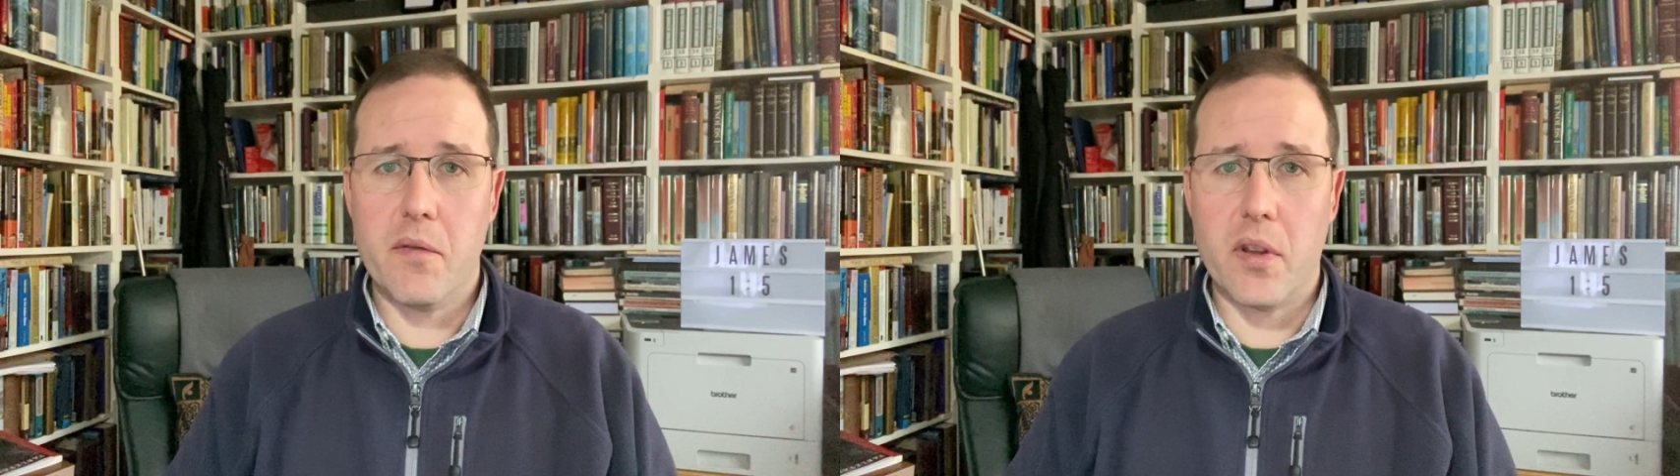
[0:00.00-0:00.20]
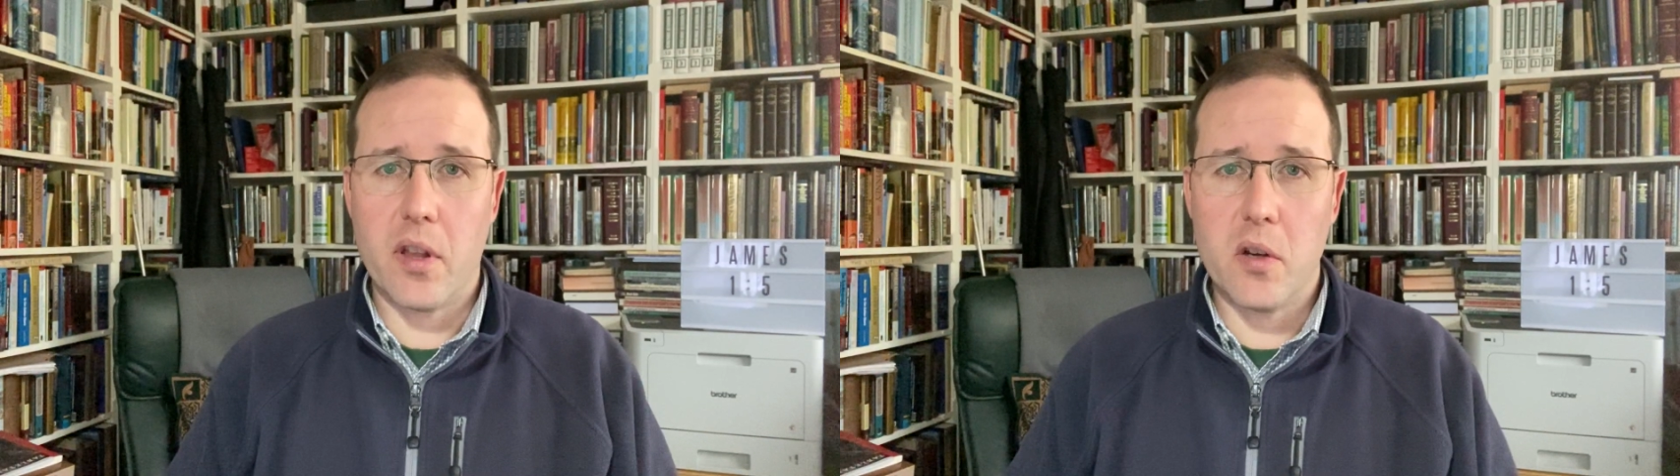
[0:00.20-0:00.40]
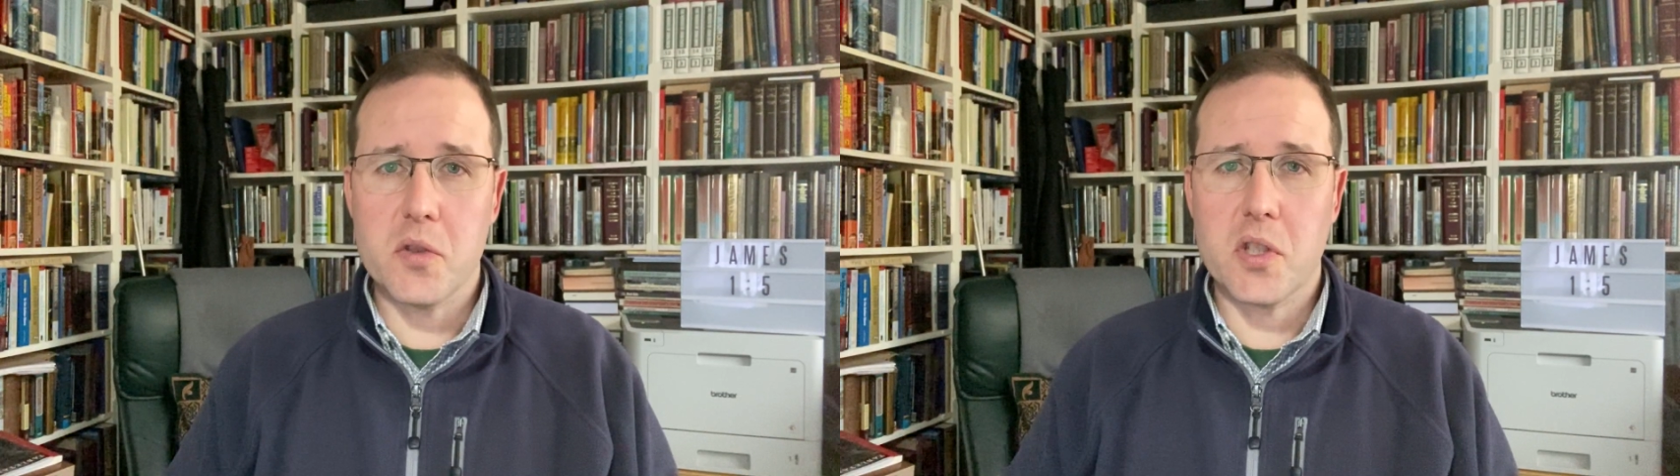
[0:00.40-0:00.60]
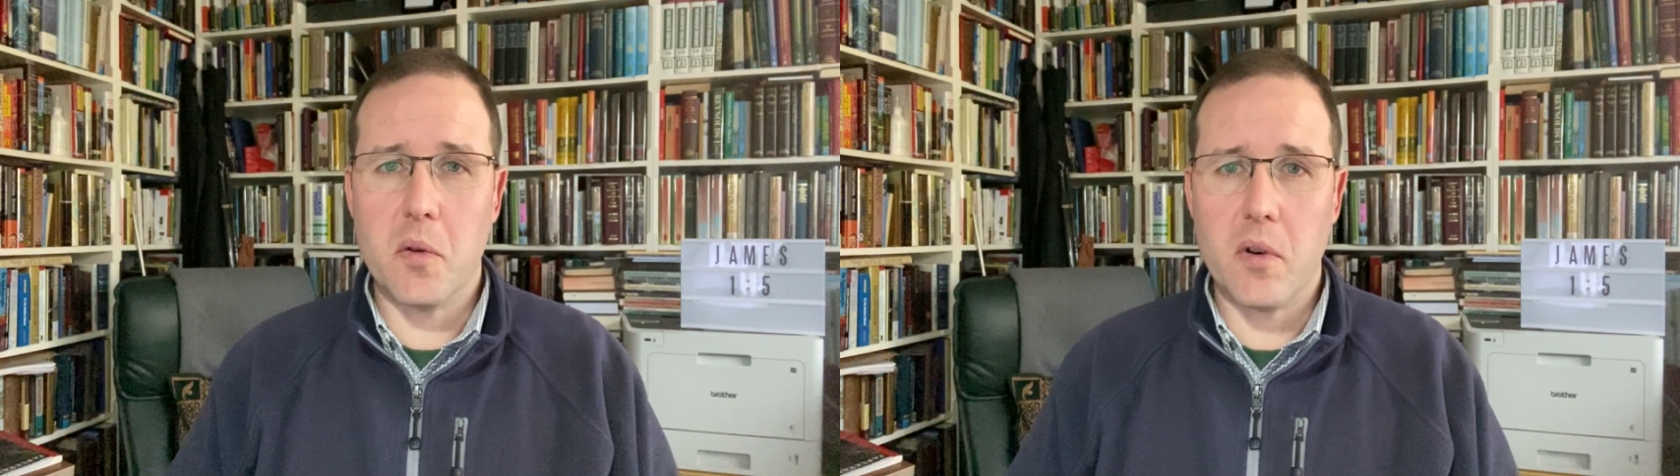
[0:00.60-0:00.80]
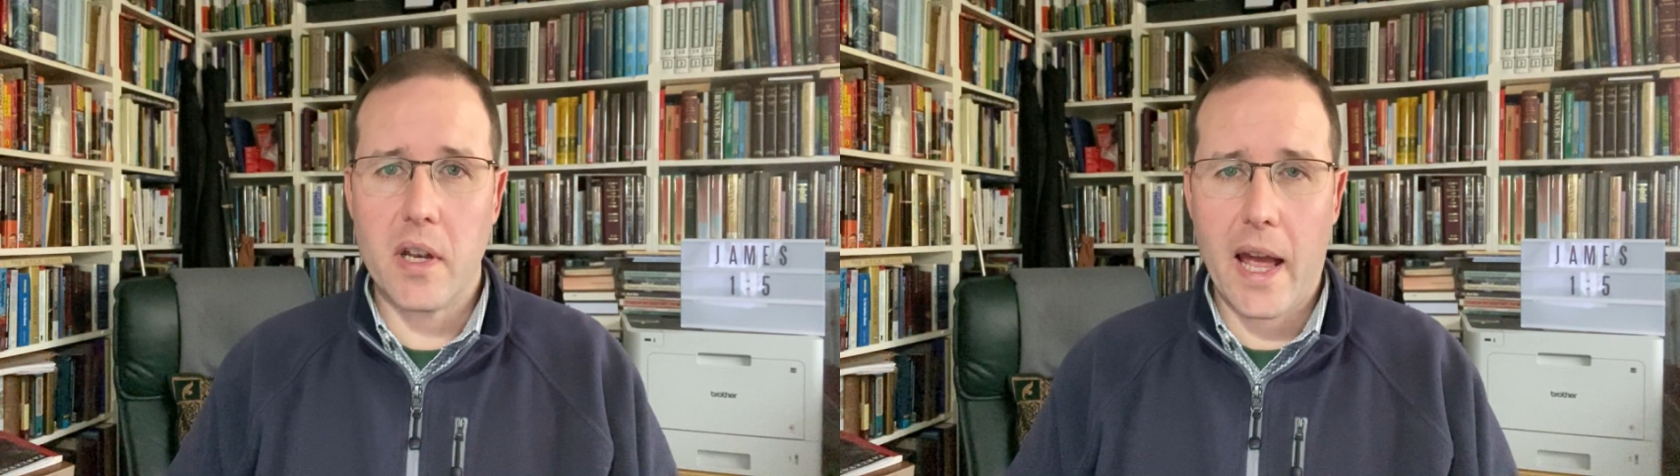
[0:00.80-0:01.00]
for those
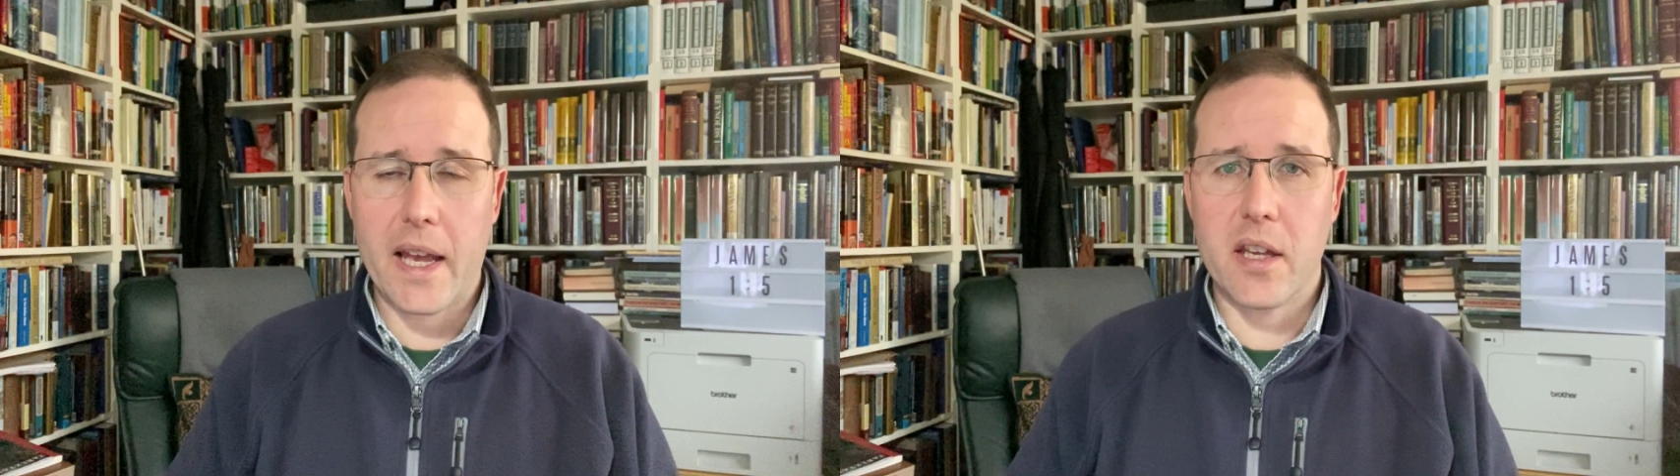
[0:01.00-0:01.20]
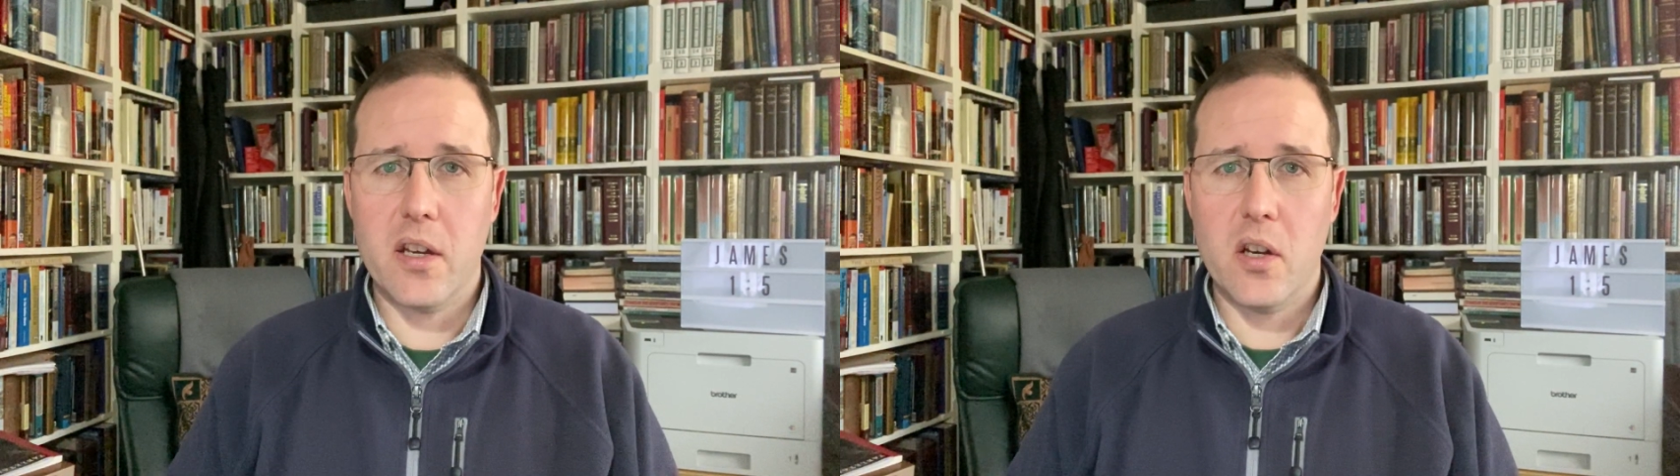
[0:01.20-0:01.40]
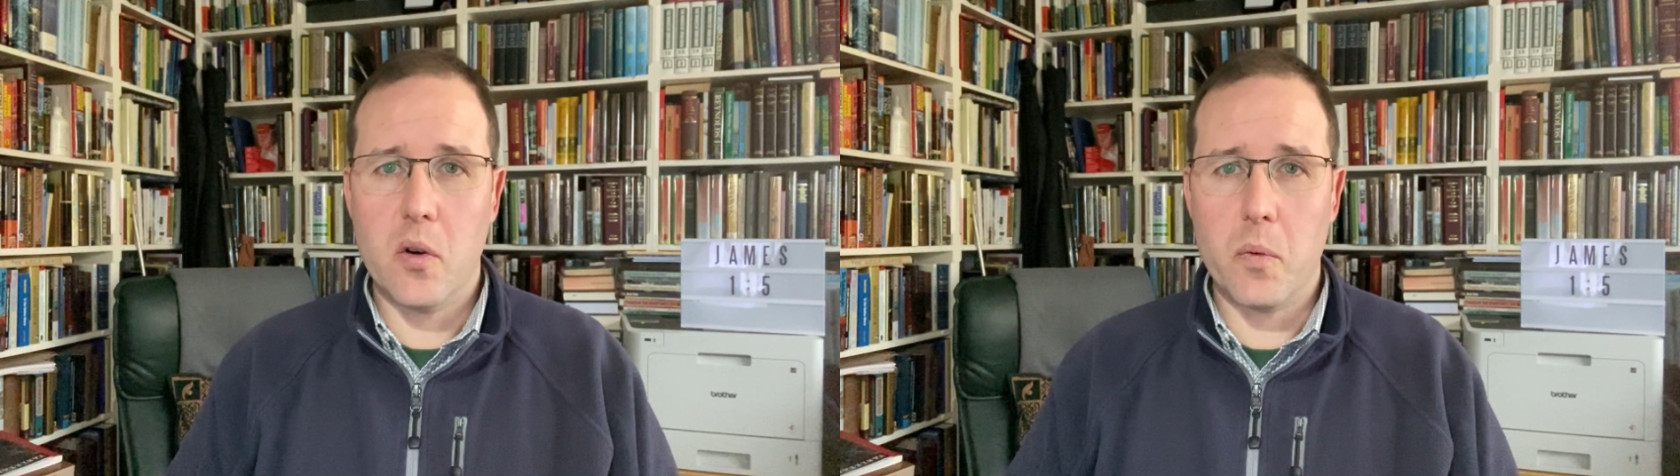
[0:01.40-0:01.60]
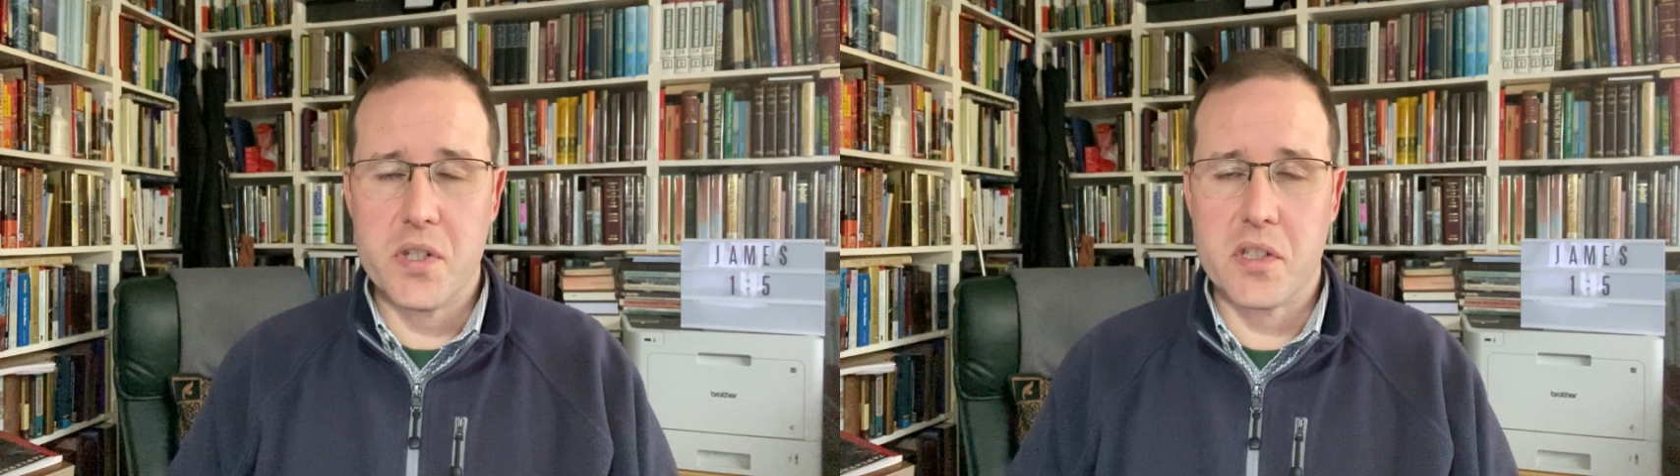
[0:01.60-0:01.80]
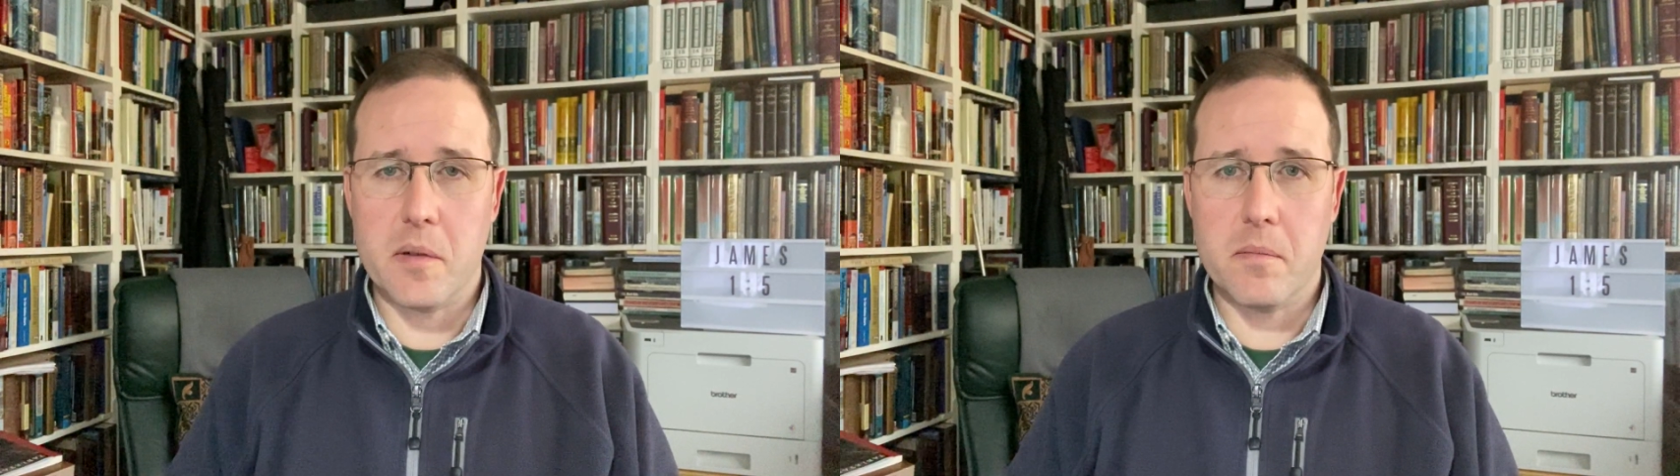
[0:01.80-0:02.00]
who lack
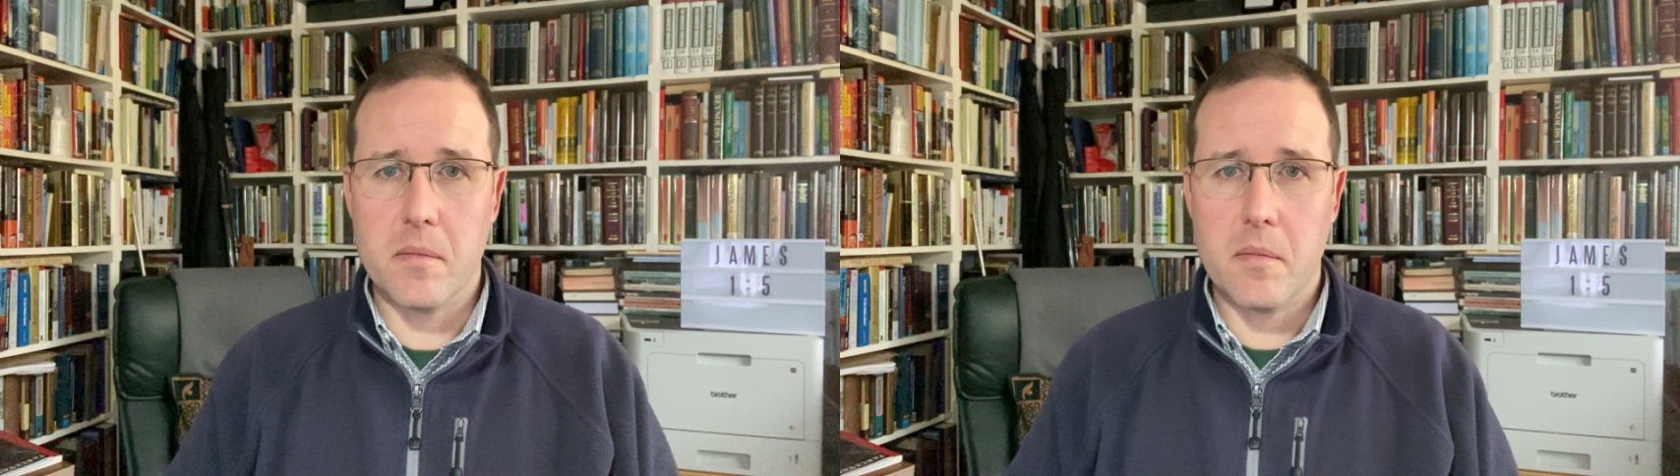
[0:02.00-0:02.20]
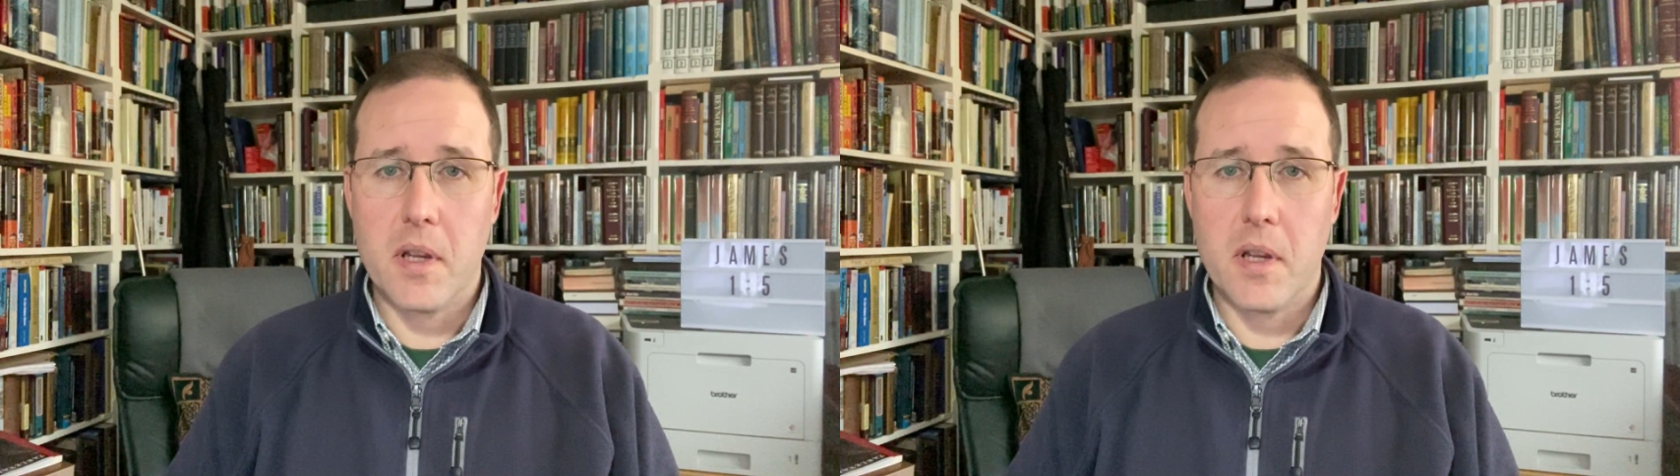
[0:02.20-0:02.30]
wisdom.